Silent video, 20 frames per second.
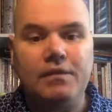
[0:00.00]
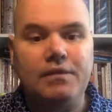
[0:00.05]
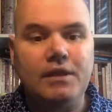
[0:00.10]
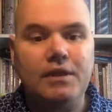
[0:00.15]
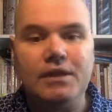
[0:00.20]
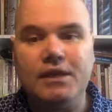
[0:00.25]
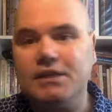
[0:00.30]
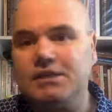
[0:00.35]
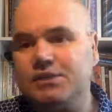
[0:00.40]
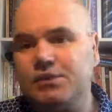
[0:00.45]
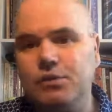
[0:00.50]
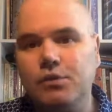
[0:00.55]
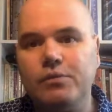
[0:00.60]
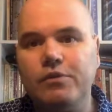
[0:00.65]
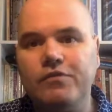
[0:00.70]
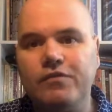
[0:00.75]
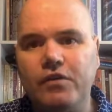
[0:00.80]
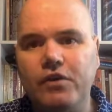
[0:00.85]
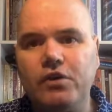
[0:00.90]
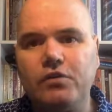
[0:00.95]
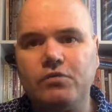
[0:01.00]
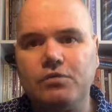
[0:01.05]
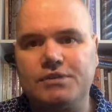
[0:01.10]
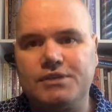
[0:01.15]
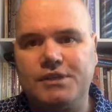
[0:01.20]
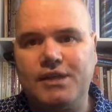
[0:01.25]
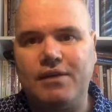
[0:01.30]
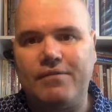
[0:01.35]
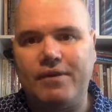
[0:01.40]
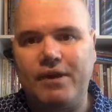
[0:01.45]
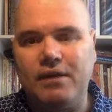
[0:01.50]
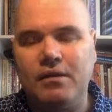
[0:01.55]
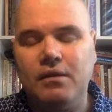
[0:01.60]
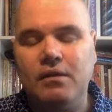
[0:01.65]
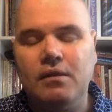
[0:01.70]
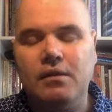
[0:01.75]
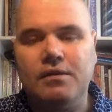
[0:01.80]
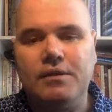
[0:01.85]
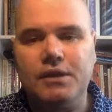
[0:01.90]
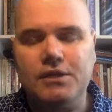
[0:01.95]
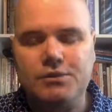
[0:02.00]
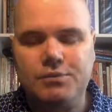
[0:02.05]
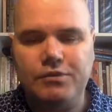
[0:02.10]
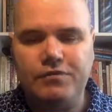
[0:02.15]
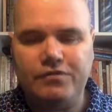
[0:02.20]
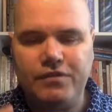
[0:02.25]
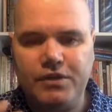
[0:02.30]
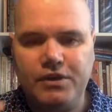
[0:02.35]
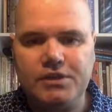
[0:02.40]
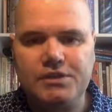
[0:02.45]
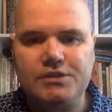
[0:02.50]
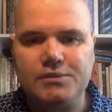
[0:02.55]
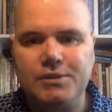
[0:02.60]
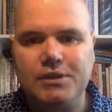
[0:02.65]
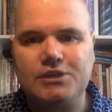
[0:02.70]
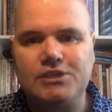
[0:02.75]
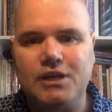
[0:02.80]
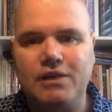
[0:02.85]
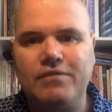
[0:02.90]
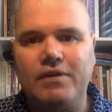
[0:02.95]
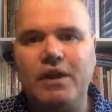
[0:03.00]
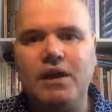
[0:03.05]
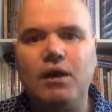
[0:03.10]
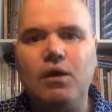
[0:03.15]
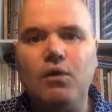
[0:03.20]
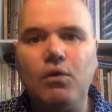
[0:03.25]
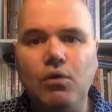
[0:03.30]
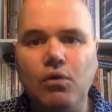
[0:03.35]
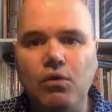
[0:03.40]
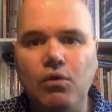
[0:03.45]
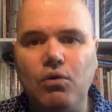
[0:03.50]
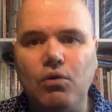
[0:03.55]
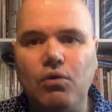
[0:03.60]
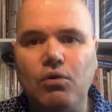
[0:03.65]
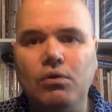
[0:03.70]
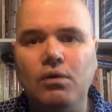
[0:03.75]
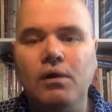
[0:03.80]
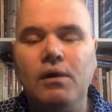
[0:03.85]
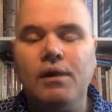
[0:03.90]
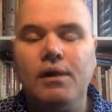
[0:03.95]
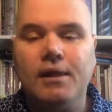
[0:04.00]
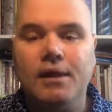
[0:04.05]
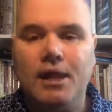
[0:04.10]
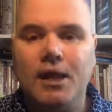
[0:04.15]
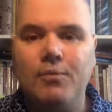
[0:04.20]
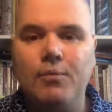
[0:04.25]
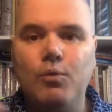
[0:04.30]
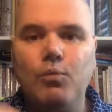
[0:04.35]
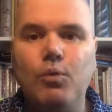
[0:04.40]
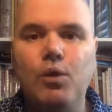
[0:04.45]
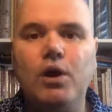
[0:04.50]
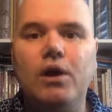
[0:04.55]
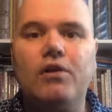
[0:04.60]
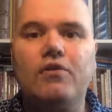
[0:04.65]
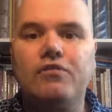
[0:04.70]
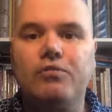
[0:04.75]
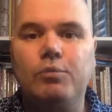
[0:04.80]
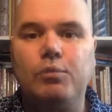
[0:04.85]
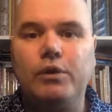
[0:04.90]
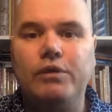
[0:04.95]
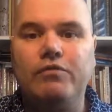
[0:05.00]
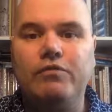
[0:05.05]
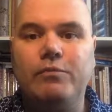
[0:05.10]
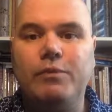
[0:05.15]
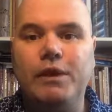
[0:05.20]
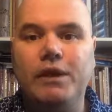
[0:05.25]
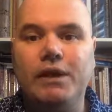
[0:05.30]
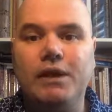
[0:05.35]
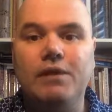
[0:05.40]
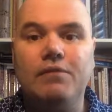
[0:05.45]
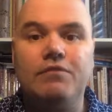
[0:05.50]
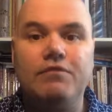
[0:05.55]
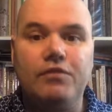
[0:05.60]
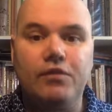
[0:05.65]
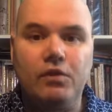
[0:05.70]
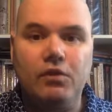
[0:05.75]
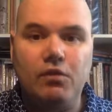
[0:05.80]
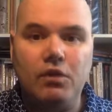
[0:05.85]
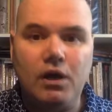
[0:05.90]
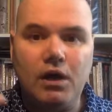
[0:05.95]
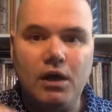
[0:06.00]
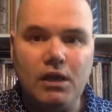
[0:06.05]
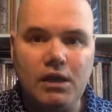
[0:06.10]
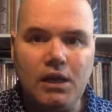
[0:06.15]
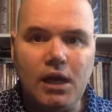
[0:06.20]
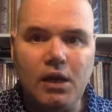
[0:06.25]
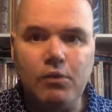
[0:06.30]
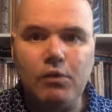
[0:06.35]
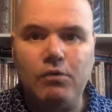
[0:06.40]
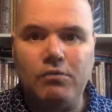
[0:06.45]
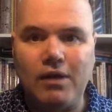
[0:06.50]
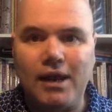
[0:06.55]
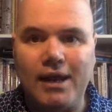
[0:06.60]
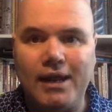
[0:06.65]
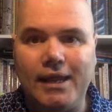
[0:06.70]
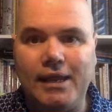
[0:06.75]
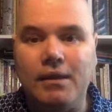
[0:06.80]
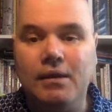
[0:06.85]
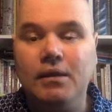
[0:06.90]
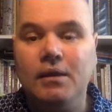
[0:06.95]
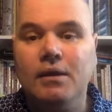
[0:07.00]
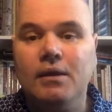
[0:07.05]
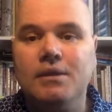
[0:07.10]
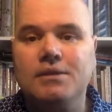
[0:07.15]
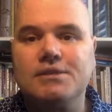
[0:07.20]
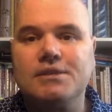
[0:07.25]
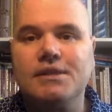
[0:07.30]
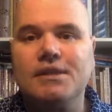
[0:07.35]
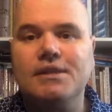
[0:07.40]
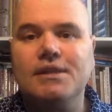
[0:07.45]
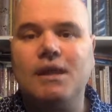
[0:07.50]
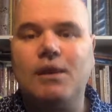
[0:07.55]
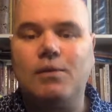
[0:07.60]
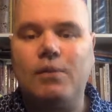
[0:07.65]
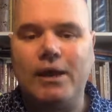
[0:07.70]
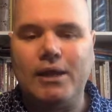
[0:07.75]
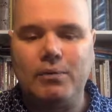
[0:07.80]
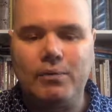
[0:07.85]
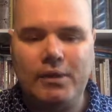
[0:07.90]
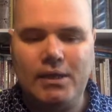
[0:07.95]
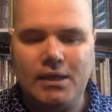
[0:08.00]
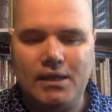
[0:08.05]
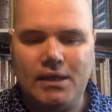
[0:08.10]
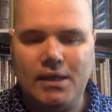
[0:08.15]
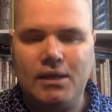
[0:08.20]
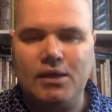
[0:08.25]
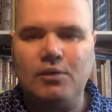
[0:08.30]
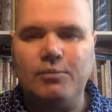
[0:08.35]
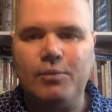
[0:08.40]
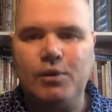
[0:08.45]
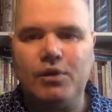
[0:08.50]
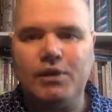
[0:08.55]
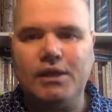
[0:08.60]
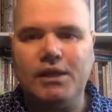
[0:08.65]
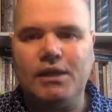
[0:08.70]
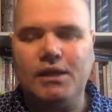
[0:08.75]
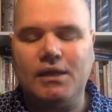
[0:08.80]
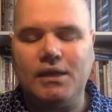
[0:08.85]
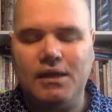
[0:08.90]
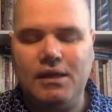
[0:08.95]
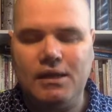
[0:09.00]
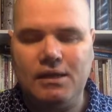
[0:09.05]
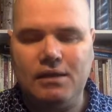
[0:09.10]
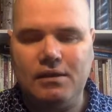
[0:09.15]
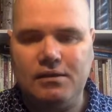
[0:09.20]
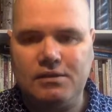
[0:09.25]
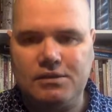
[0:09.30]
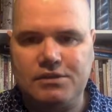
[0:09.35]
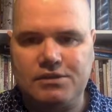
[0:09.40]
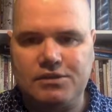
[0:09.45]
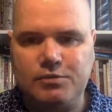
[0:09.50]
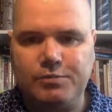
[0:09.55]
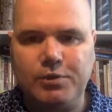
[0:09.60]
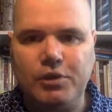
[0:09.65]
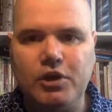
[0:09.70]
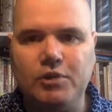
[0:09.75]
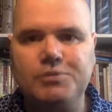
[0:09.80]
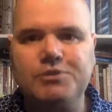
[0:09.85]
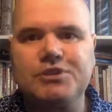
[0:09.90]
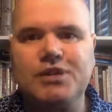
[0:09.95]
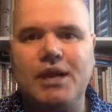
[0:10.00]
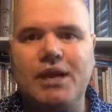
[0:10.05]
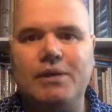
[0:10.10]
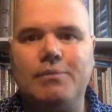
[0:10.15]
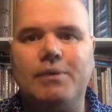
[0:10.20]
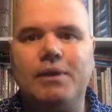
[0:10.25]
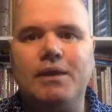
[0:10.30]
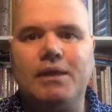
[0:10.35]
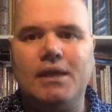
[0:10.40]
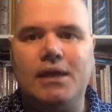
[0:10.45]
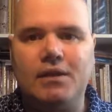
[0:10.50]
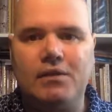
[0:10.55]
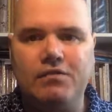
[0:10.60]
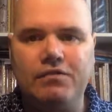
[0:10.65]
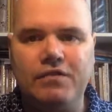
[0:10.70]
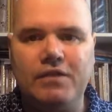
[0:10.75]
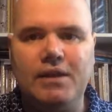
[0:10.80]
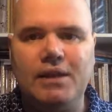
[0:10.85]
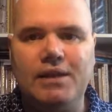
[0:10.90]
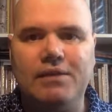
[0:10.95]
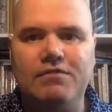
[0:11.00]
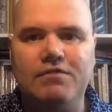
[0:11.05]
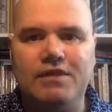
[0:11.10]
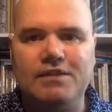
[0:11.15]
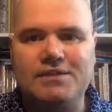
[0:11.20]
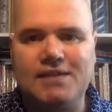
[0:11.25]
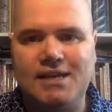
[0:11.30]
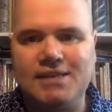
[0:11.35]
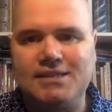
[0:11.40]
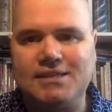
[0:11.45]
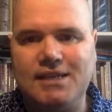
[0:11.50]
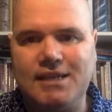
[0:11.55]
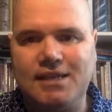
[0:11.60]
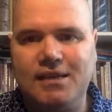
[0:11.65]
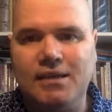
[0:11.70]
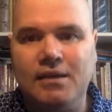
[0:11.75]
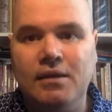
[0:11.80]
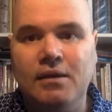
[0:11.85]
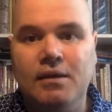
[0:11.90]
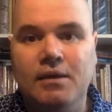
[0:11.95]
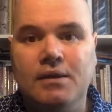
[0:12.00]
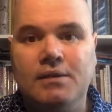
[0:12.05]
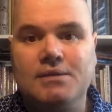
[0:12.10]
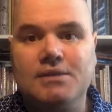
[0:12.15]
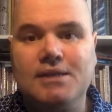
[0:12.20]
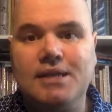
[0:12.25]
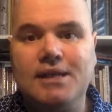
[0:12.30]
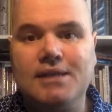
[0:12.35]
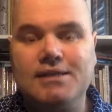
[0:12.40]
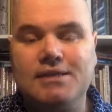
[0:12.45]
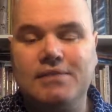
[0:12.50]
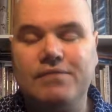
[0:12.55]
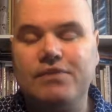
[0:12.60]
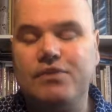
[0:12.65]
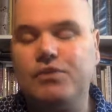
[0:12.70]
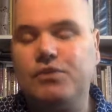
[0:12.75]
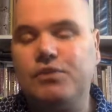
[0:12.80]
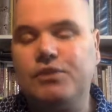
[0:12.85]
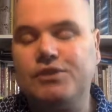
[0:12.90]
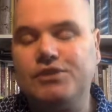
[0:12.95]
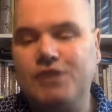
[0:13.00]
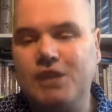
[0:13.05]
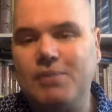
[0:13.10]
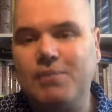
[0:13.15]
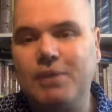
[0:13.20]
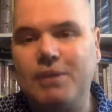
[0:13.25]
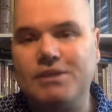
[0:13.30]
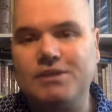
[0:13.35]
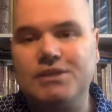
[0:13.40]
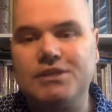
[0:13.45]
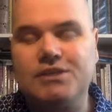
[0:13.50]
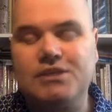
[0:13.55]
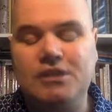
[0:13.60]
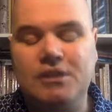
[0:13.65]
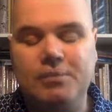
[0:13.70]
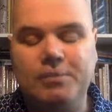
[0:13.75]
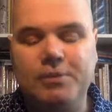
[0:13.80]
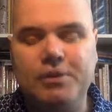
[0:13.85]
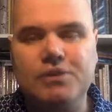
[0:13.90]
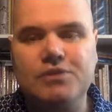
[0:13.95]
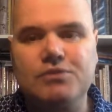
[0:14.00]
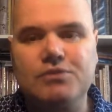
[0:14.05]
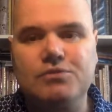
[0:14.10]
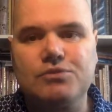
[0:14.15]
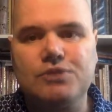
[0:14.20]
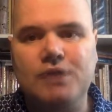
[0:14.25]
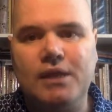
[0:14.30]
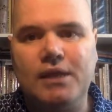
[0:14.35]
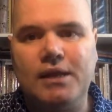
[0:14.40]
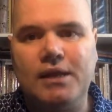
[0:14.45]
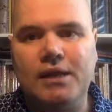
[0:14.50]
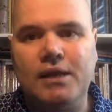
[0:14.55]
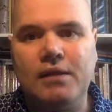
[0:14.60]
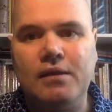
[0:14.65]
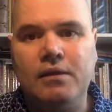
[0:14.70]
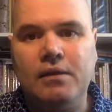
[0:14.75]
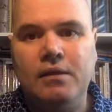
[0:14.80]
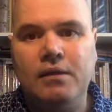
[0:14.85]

then let's do a referral together. Let's refer to each other or come and work with me for a lower rate, so then that way we can get your body in superb shape and get you feeling fantastic. So that's if you're a CHEK practitioner, personal trainer,